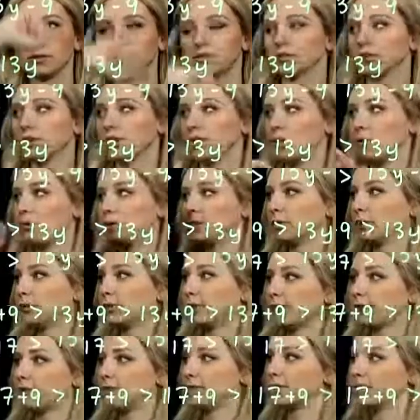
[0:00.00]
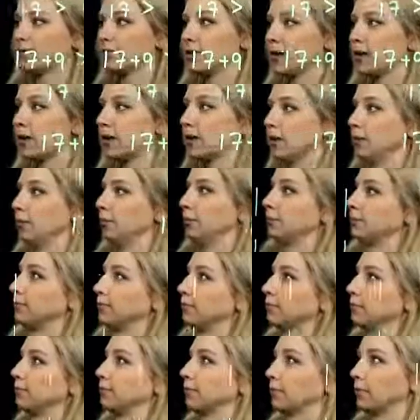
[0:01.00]
So you'll notice over here,
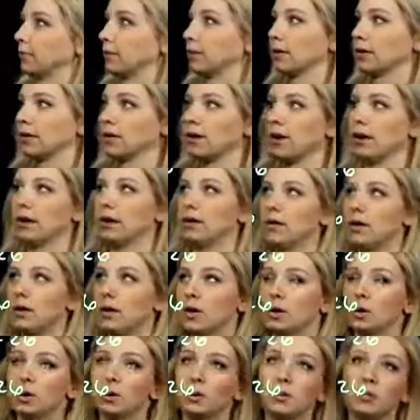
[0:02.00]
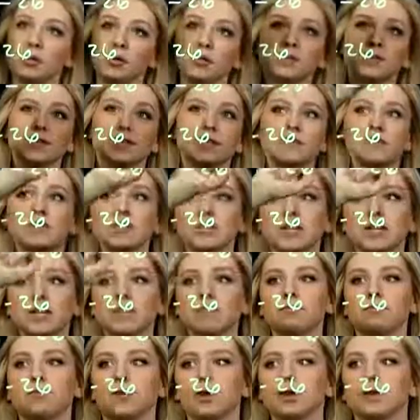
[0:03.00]
okay, we moved to
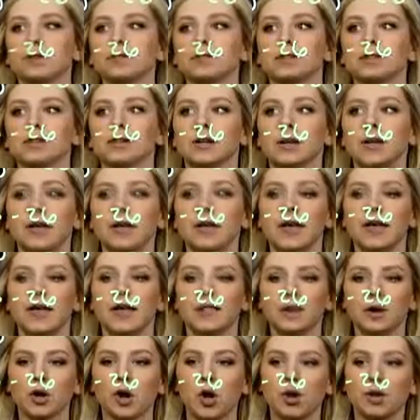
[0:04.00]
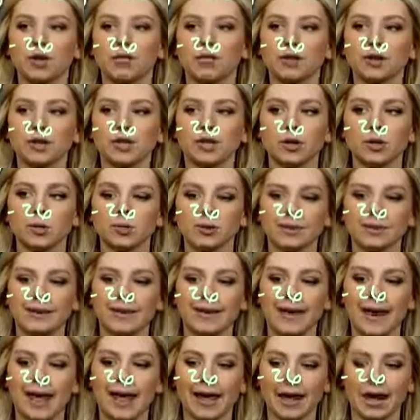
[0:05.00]
17 first, and the coefficient was
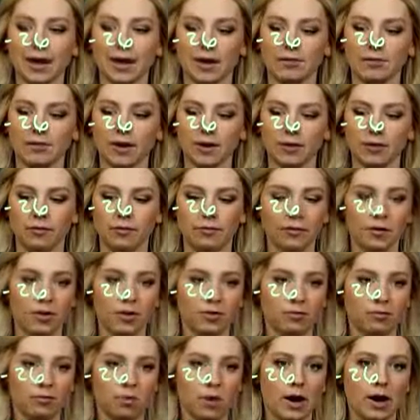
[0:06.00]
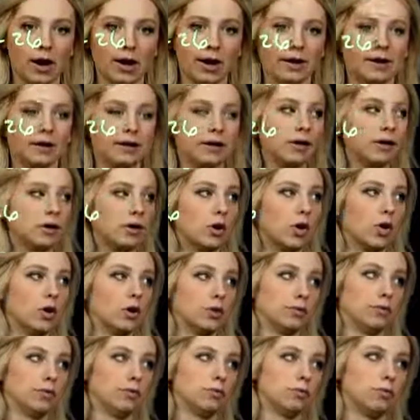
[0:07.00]
negative on the front of y in
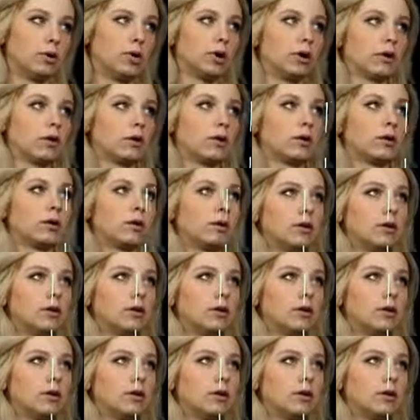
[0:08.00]
all of the work.